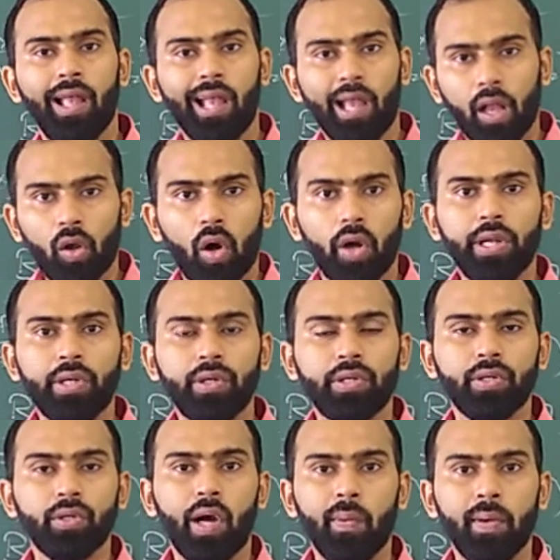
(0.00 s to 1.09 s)

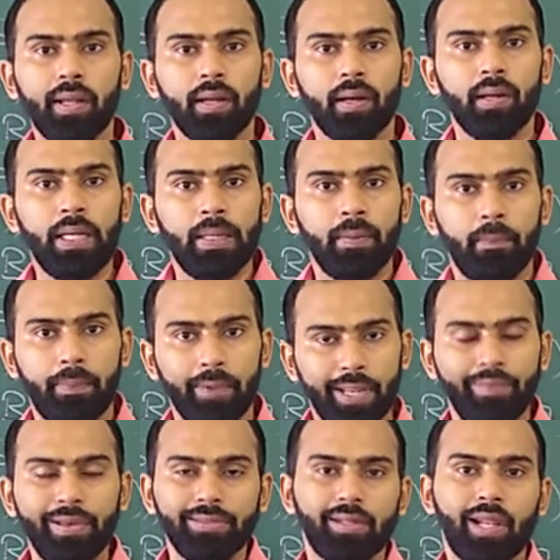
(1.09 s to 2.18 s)
According to our
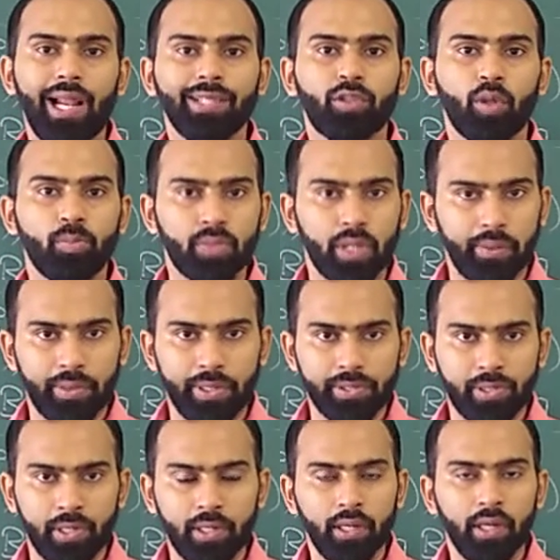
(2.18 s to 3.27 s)
previous class
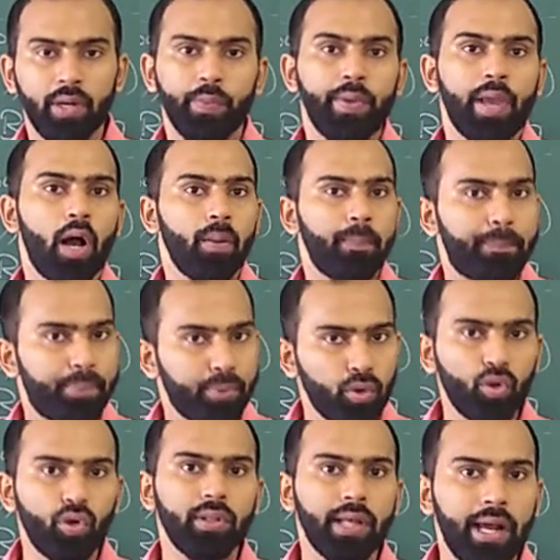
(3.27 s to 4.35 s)
observation, we have
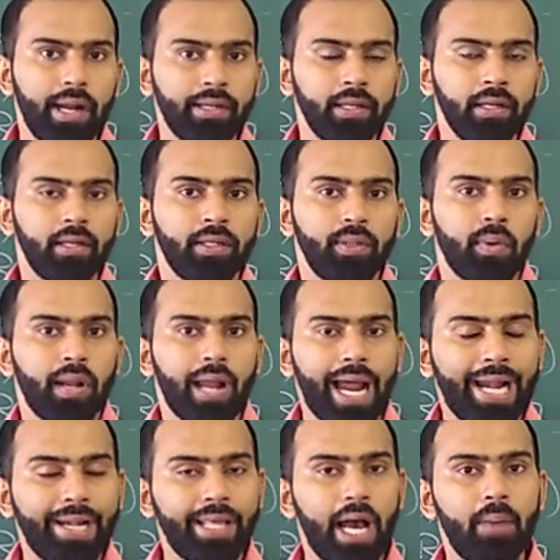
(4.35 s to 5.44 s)
proved that your
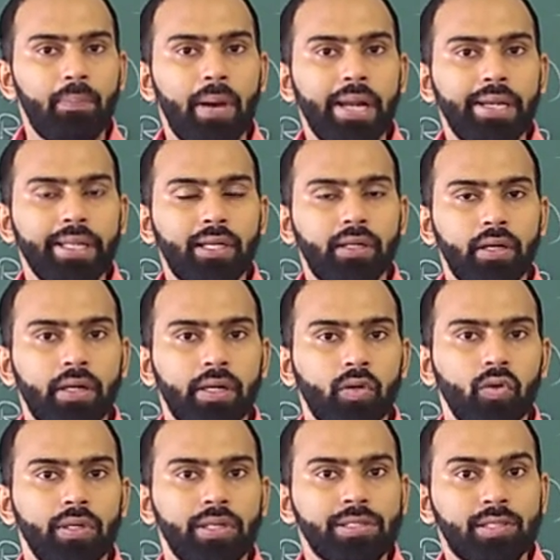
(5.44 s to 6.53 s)
adiabatic
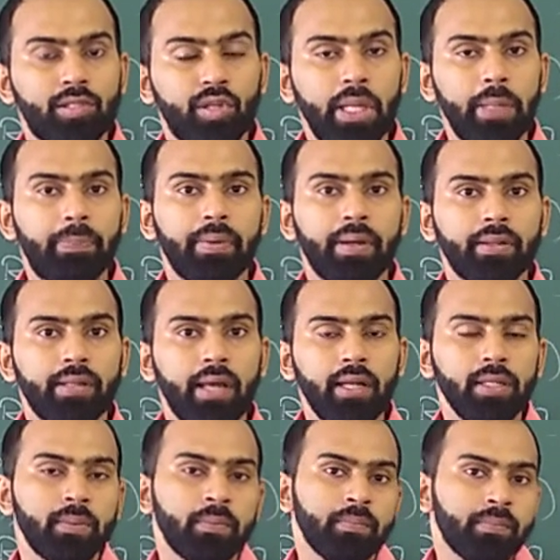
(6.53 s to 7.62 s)
curve is steeper than
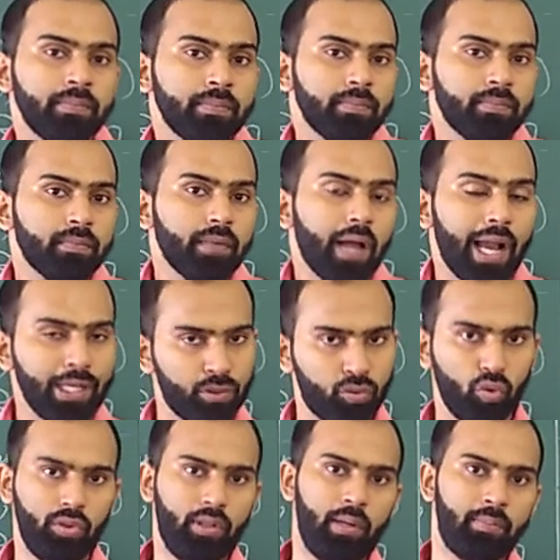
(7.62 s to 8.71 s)

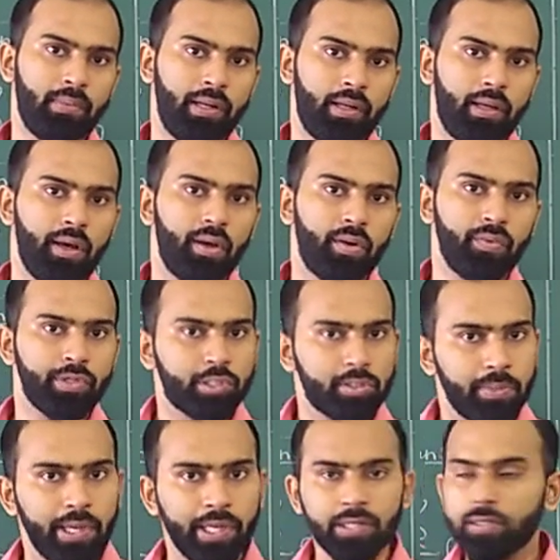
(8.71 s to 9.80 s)
isothermal curve, which
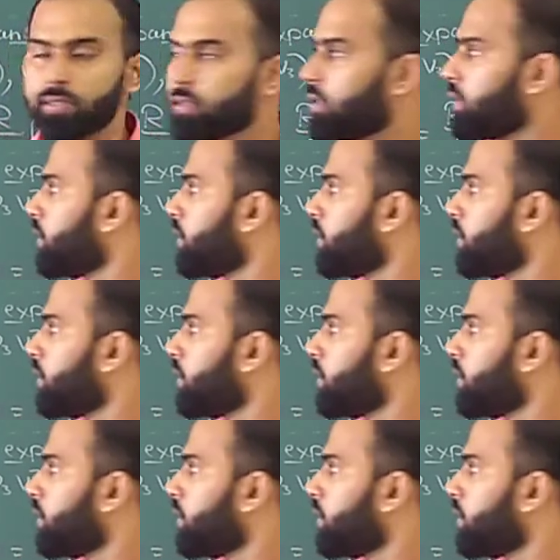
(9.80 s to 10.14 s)
means